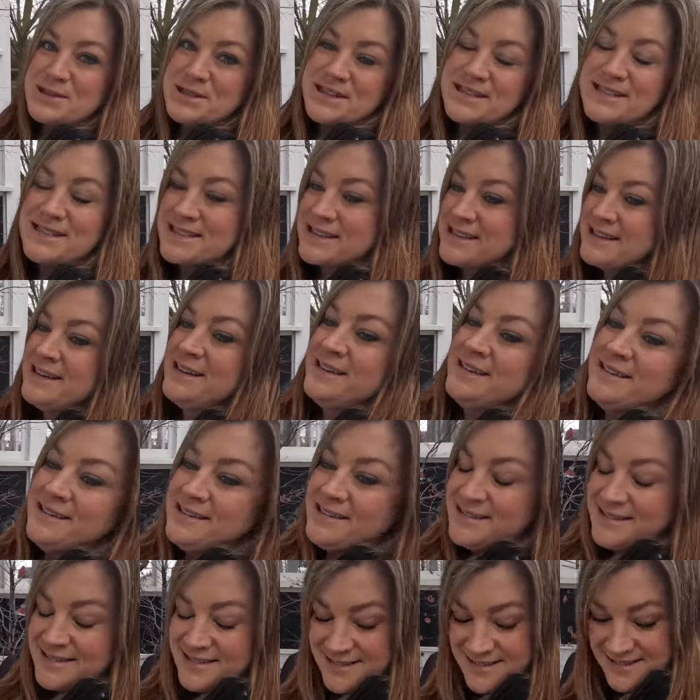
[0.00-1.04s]
just,
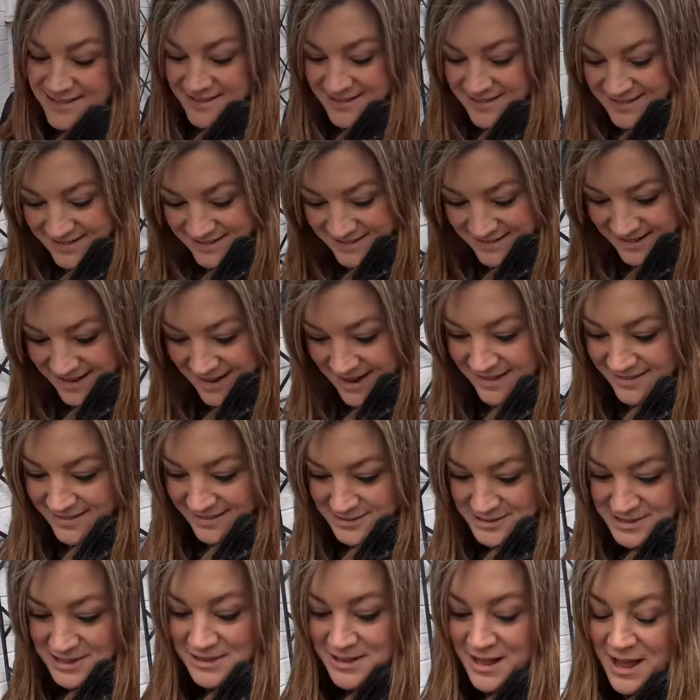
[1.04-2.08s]
yeah,
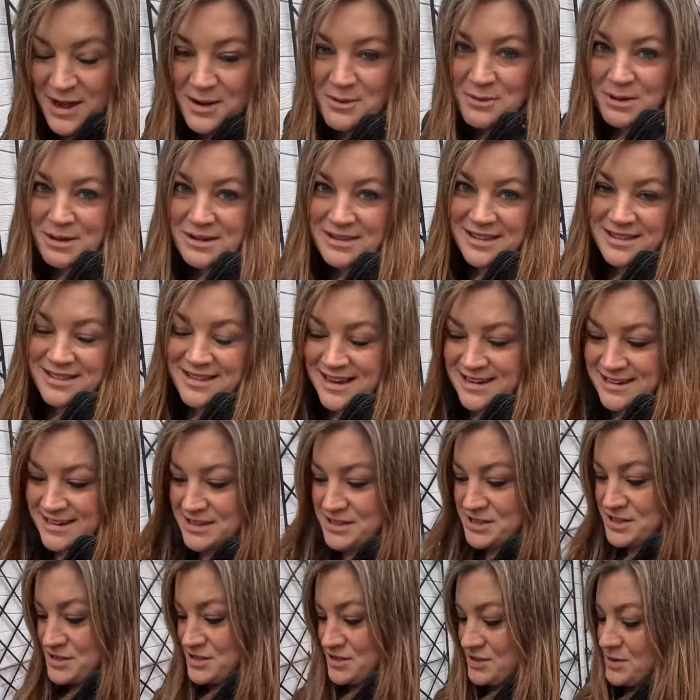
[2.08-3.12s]
there's a lot of work that they need
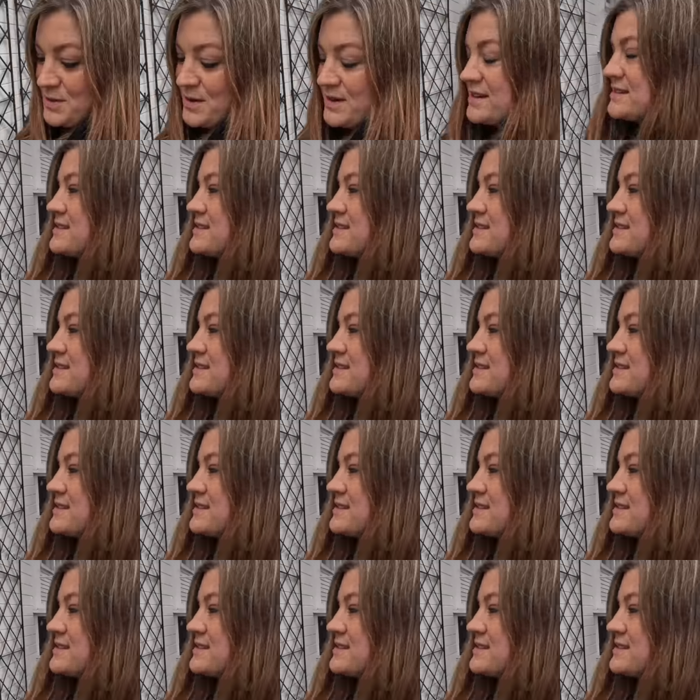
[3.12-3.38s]
to do, and